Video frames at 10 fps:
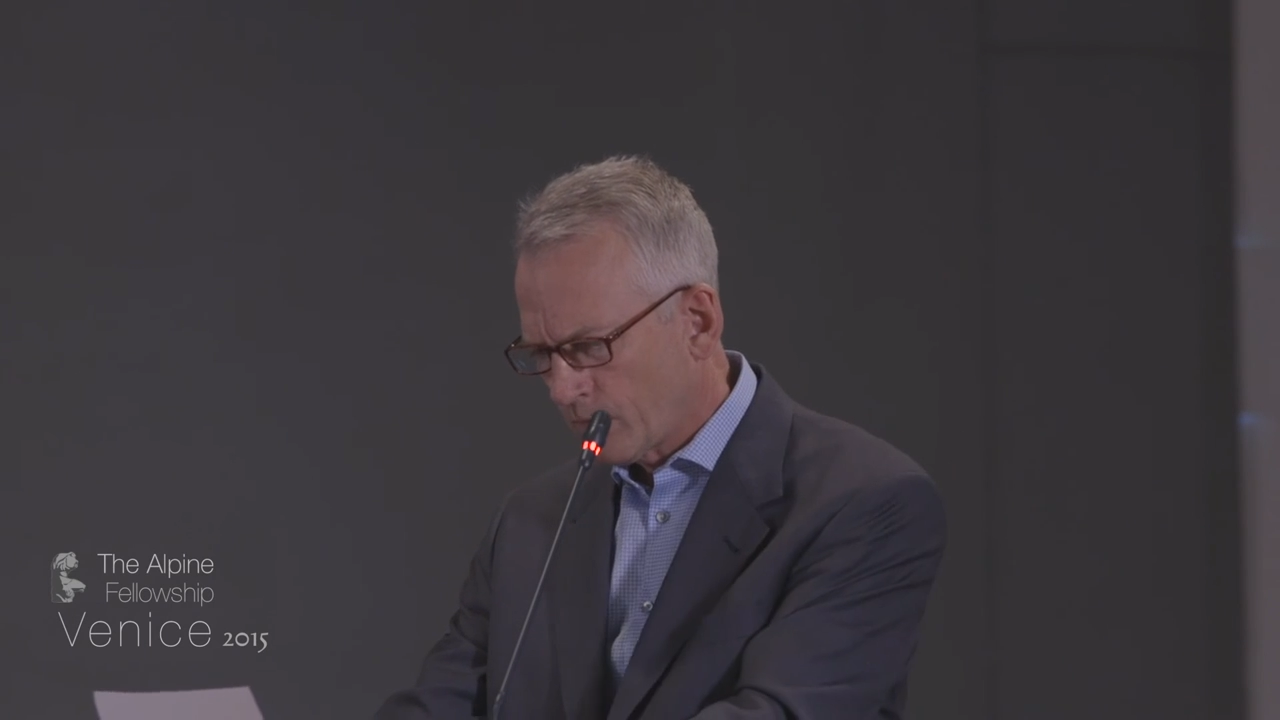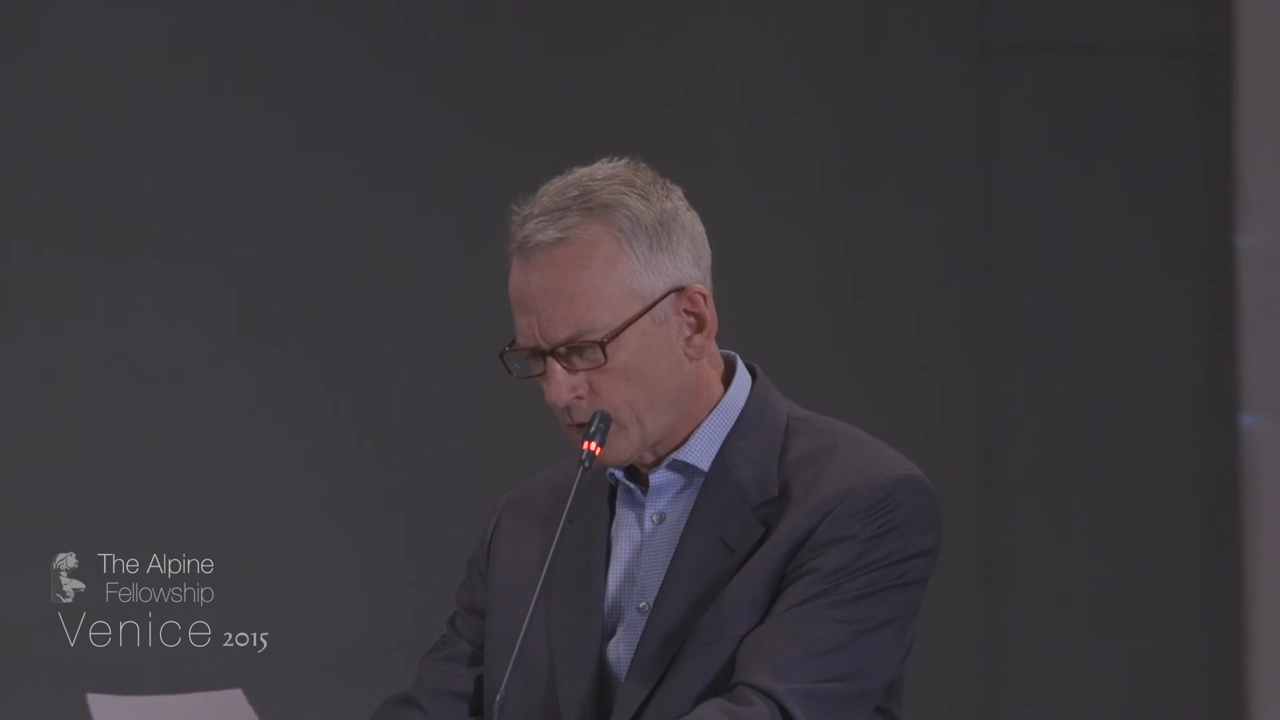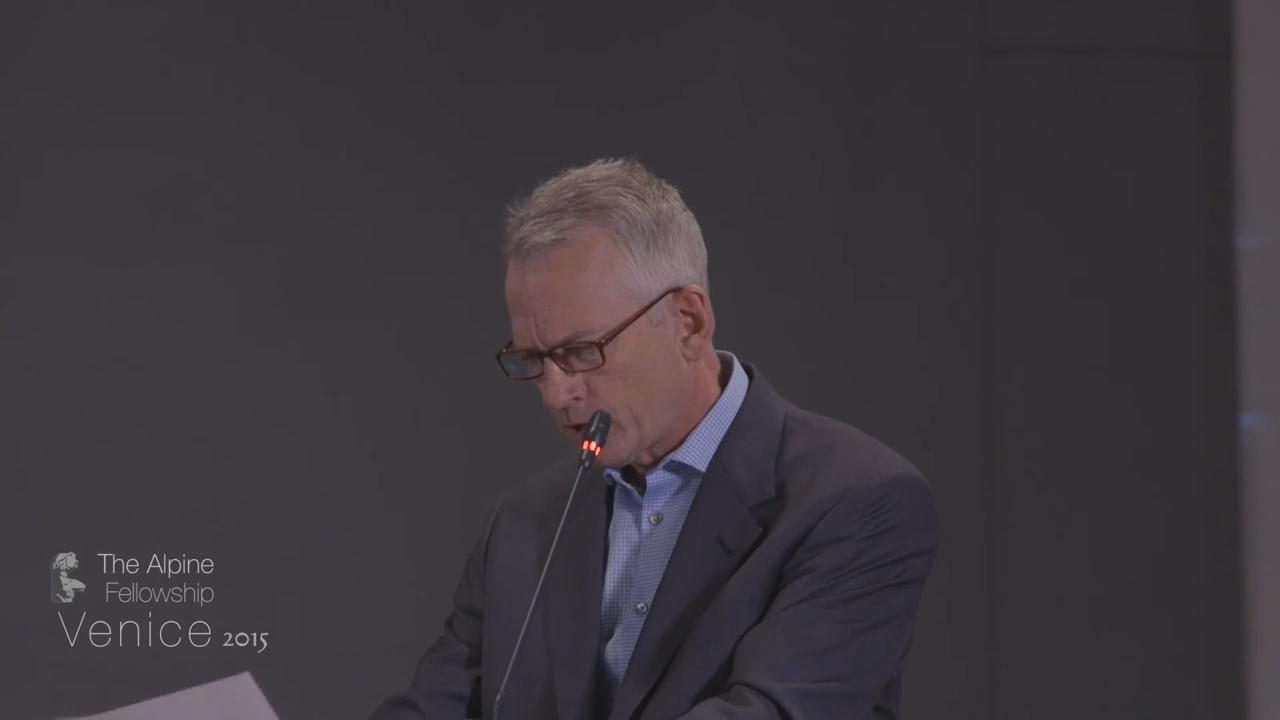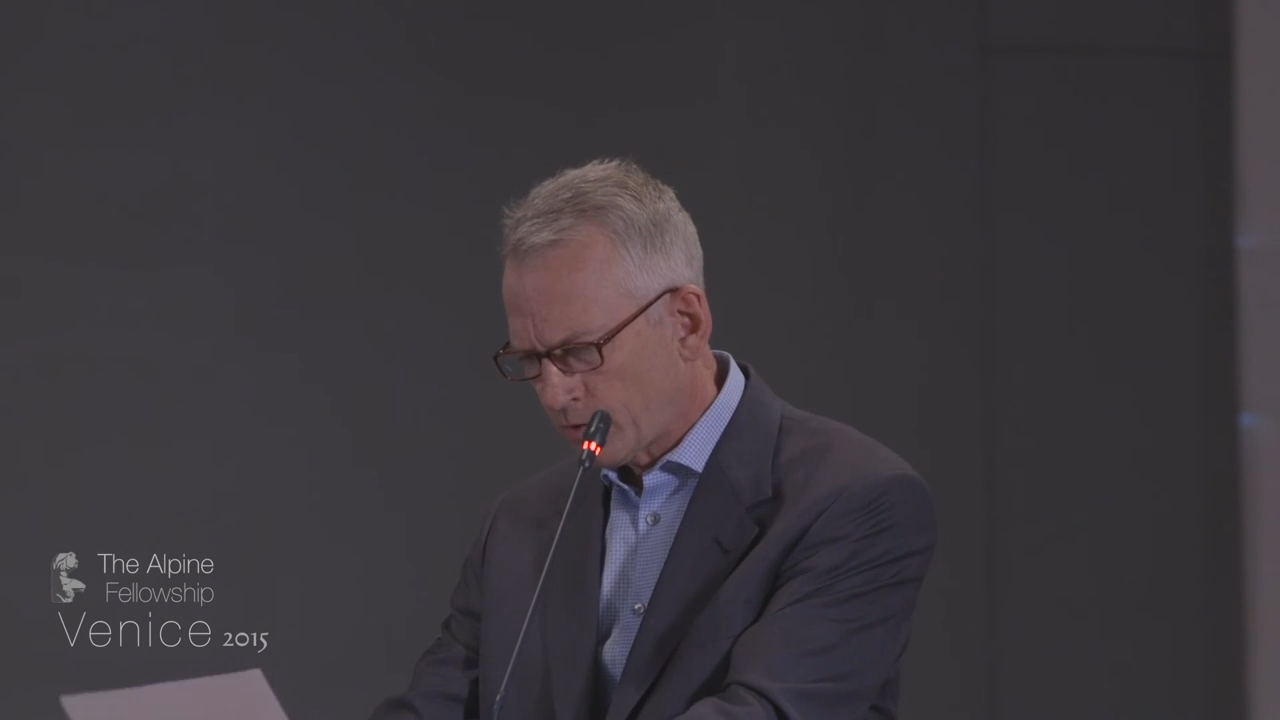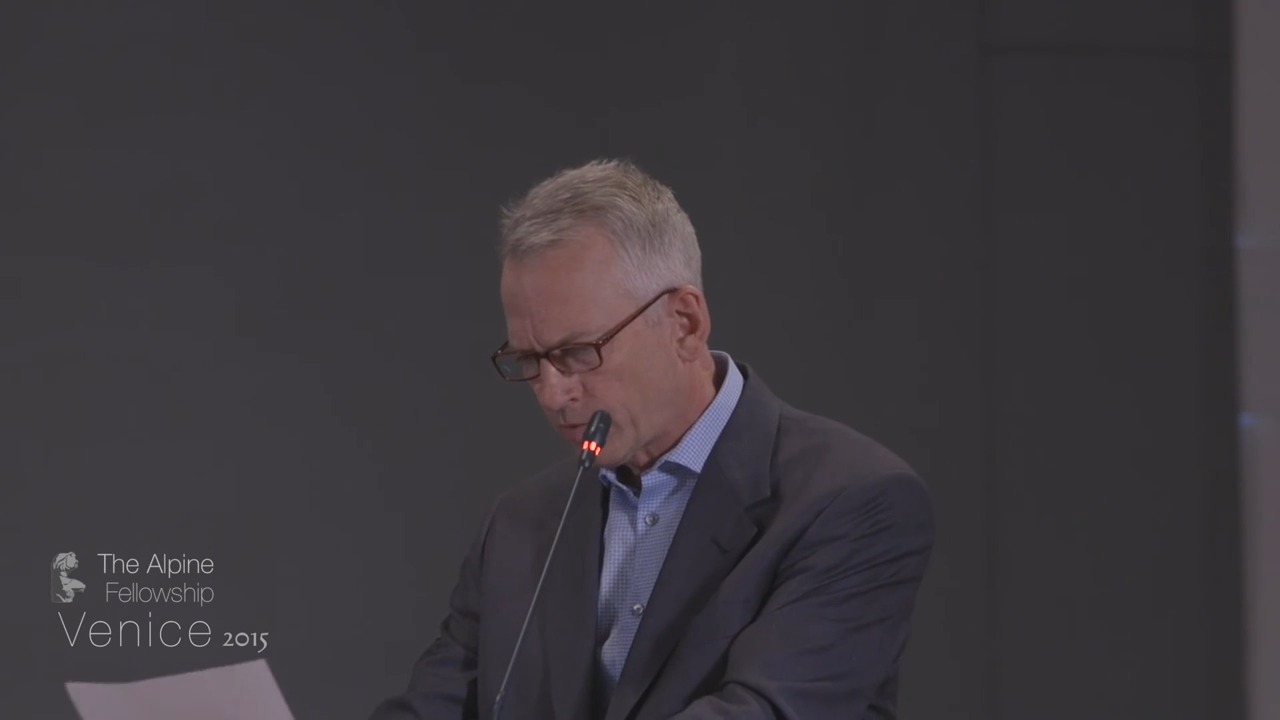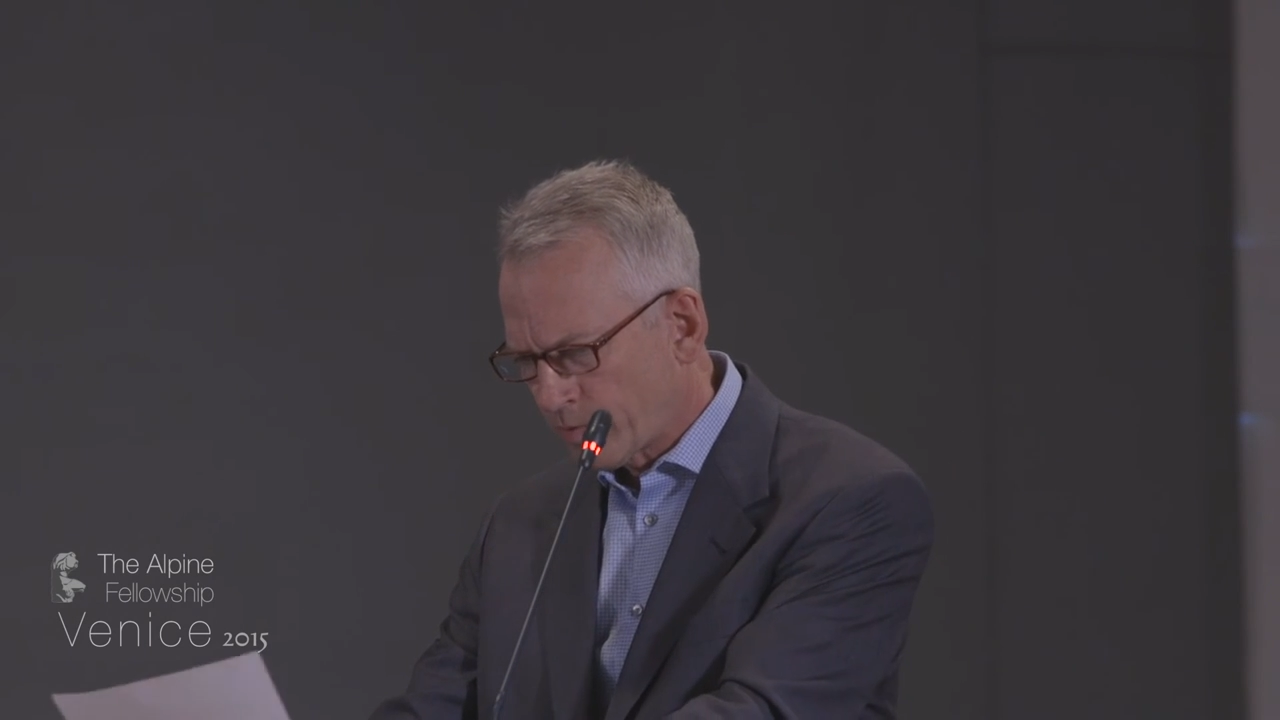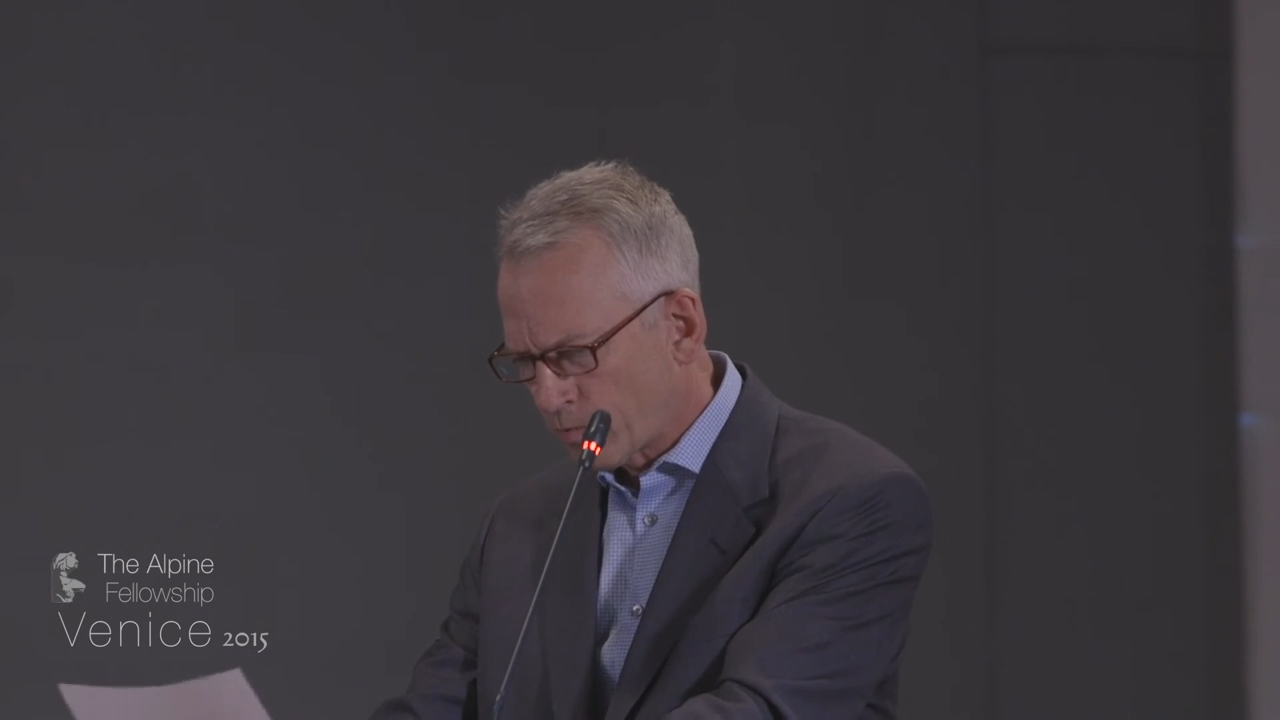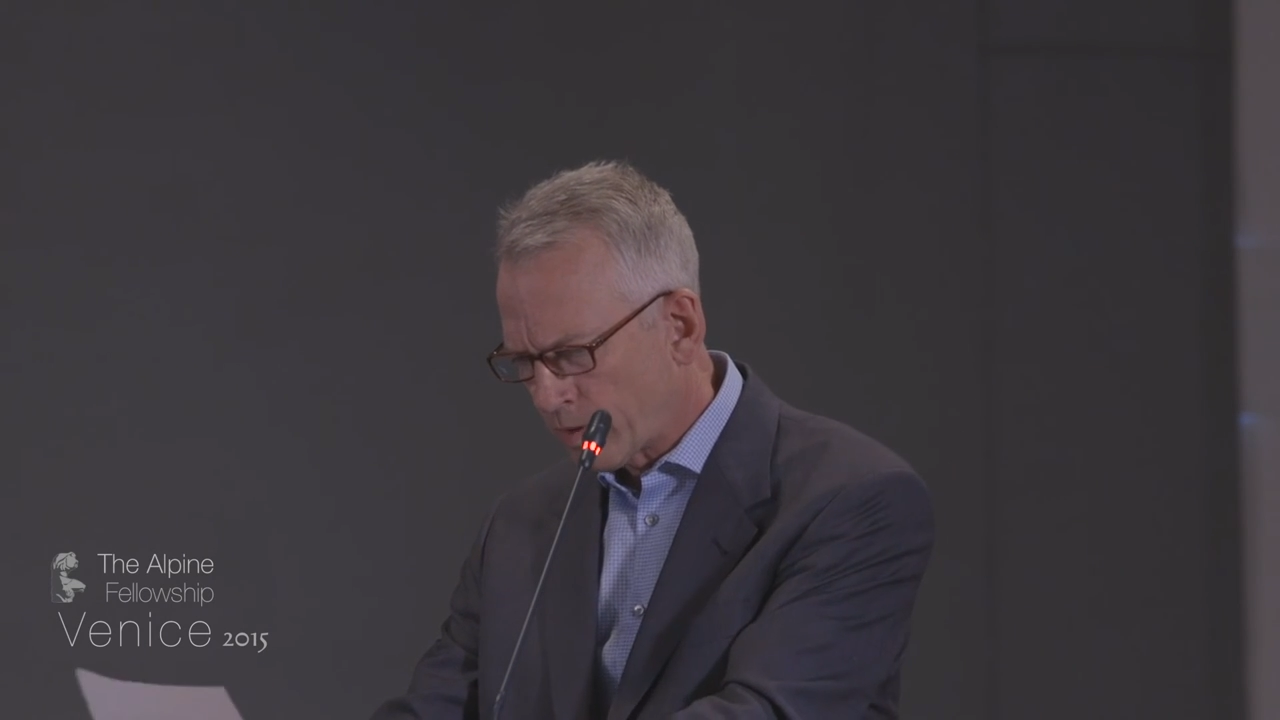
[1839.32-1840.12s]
This is from the